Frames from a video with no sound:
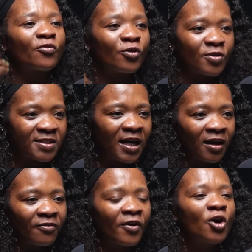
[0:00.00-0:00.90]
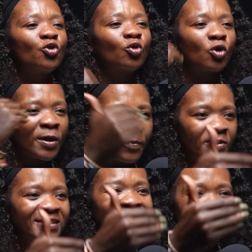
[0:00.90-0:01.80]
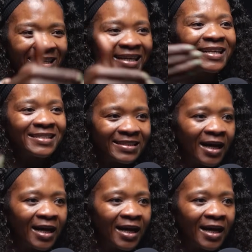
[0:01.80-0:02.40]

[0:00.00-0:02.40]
of yourself, you'll keep on seeking it in